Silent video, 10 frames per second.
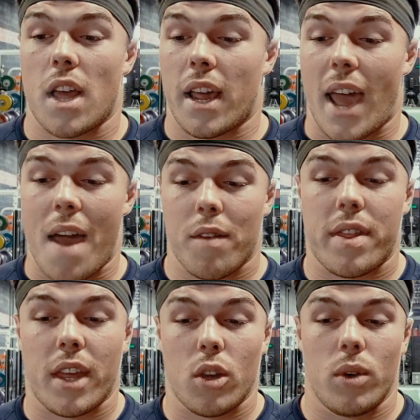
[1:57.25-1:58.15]
like
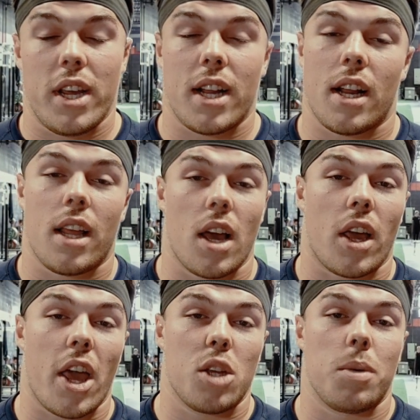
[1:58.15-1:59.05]
everything you need at a
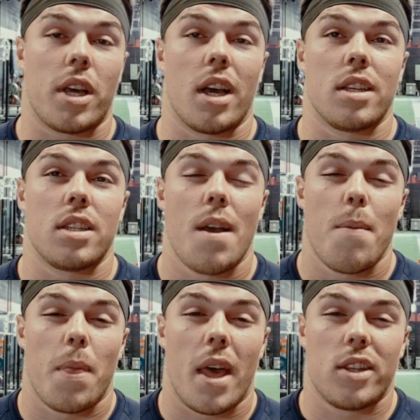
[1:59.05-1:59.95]
young age because
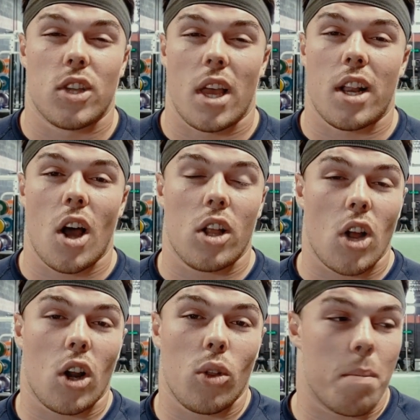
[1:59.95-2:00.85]
it's it not,
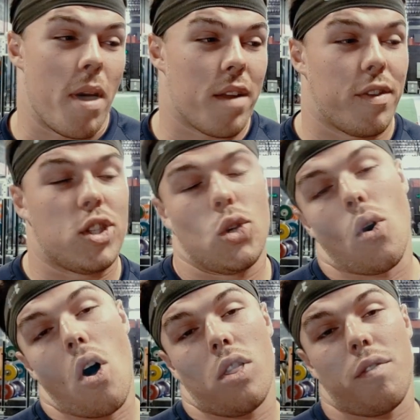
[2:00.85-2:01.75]
not only benefits
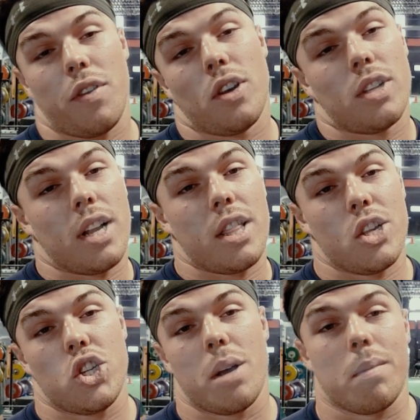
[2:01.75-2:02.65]
you on the field and in
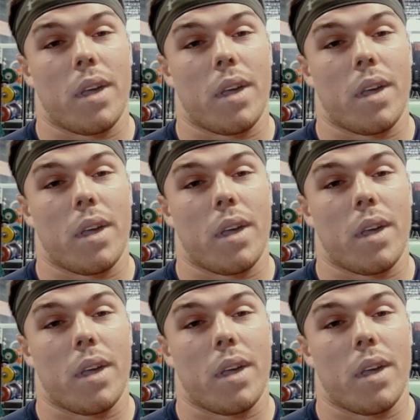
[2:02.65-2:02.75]
the gym